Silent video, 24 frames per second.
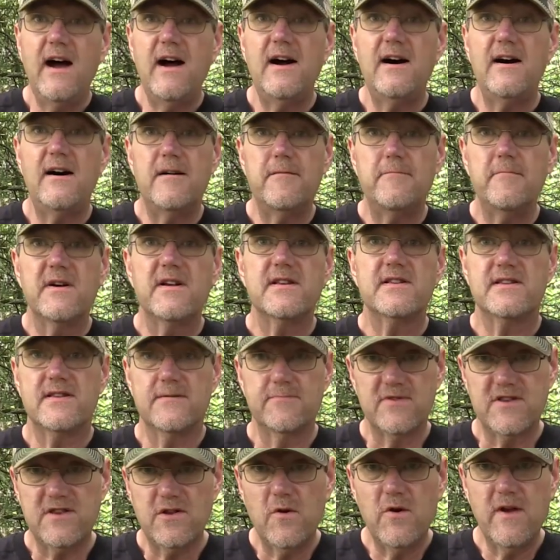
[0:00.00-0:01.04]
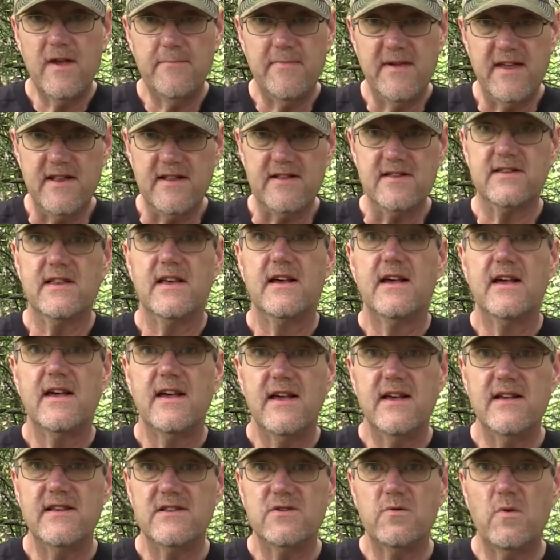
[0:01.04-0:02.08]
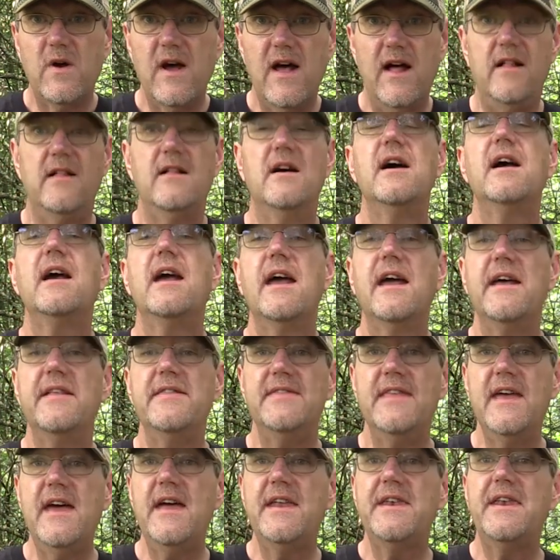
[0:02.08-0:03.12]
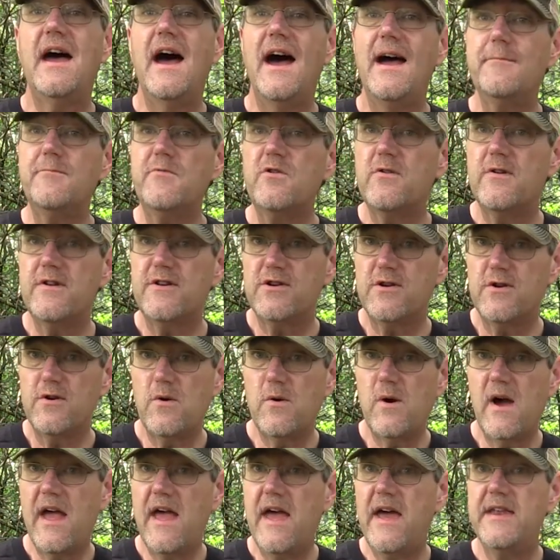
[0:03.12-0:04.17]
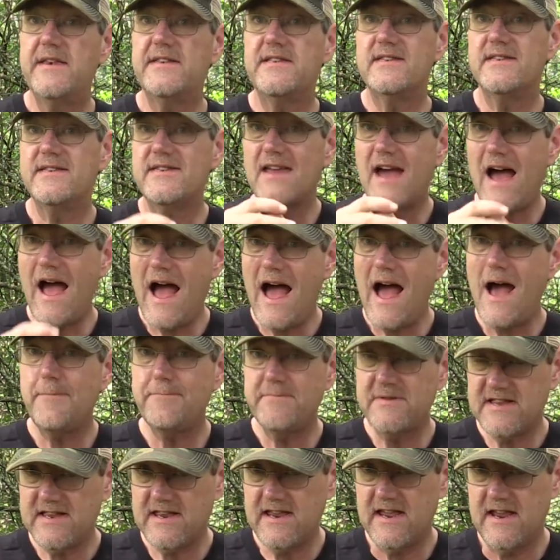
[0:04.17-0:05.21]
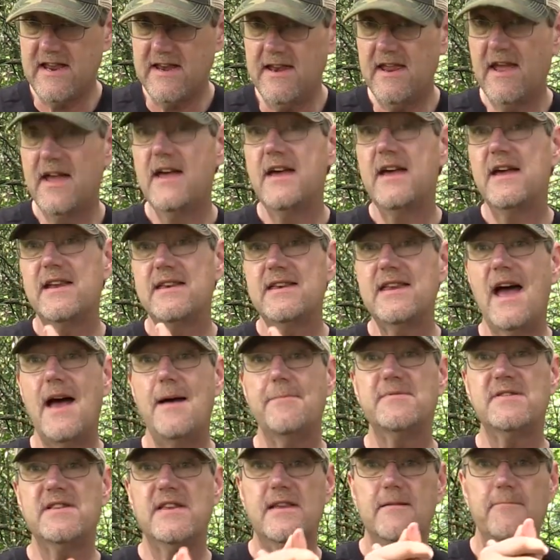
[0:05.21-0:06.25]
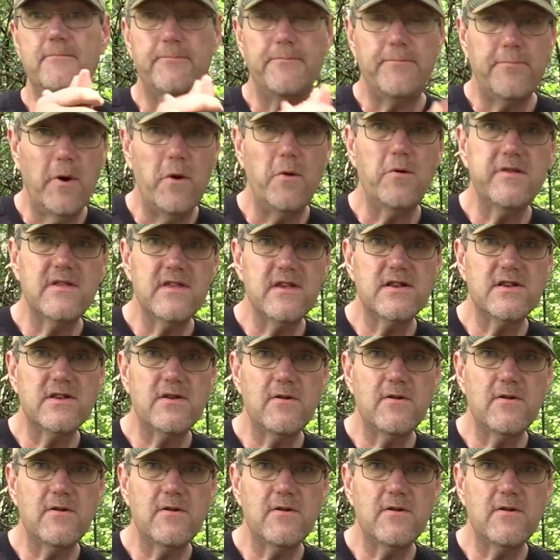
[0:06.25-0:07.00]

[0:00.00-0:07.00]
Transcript: um, some soybeans as well. And then I'm going to go ahead and top seed. Top seed both the